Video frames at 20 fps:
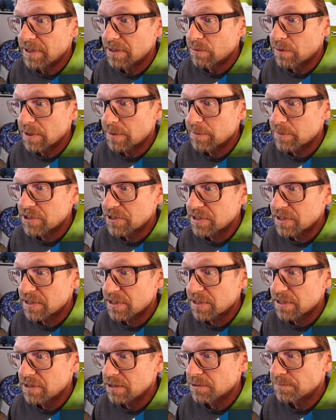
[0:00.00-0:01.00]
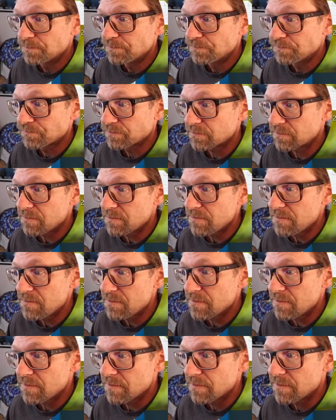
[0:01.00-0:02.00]
what I'm just going to do
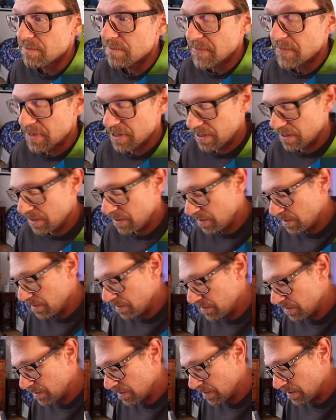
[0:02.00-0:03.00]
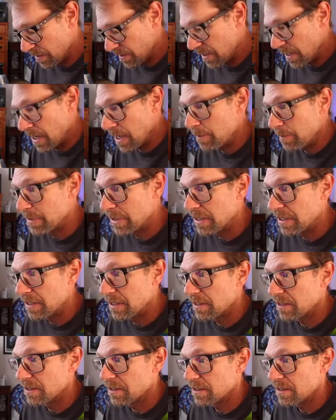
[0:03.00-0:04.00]
is
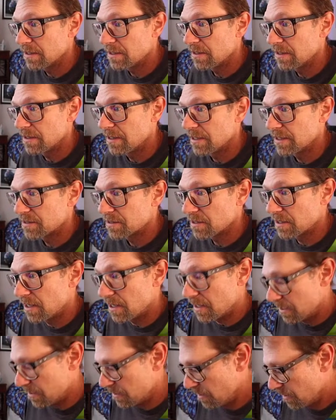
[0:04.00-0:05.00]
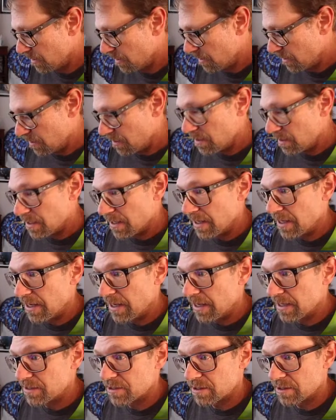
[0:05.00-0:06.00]
copy this line, hit
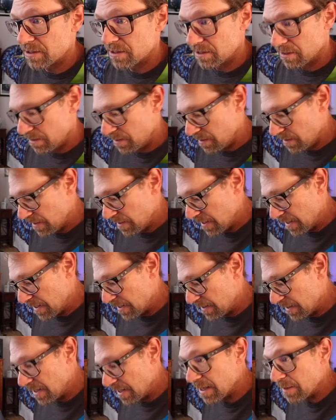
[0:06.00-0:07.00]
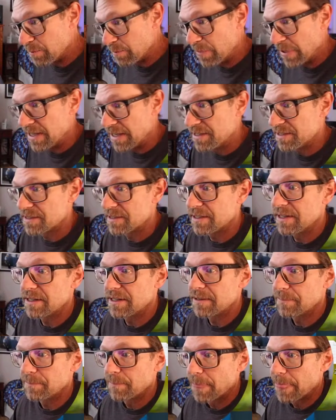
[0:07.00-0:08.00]
enter, and then paste it
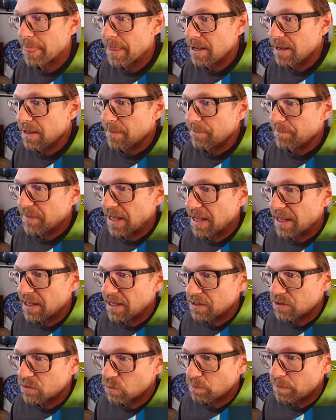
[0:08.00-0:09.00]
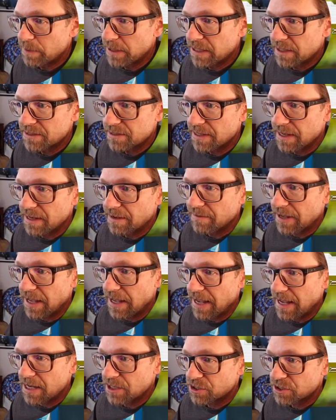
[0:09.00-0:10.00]
here. And because they have a
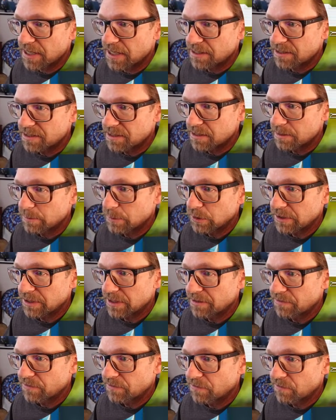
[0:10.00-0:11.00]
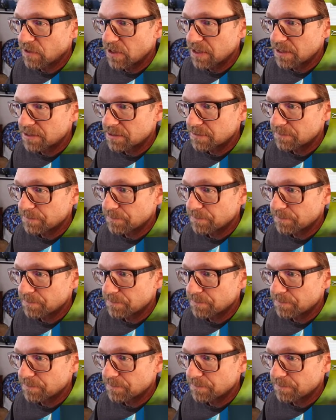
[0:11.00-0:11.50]
hashtag symbol in front,